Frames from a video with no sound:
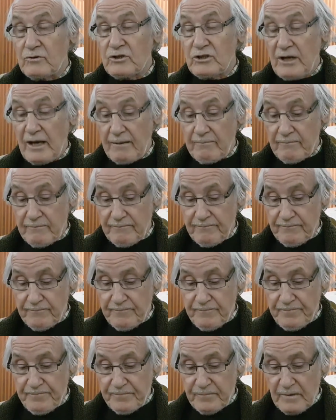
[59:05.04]
Shem.
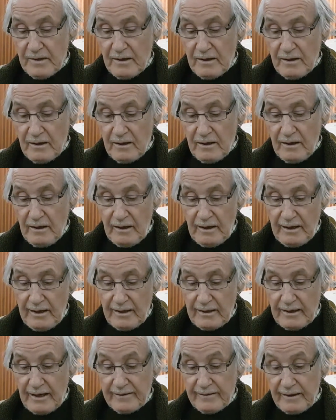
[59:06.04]

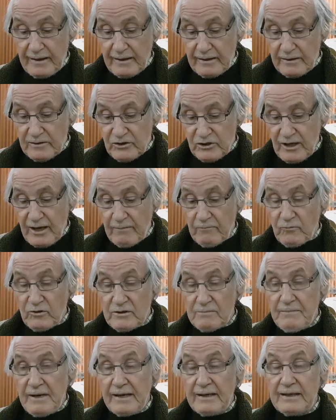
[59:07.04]
And I think Shem
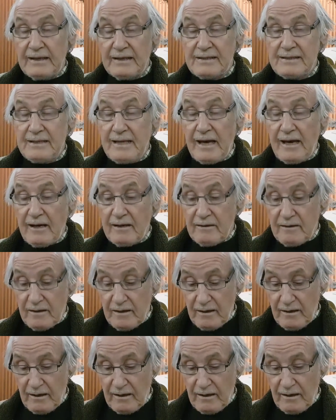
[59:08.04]
was making a stand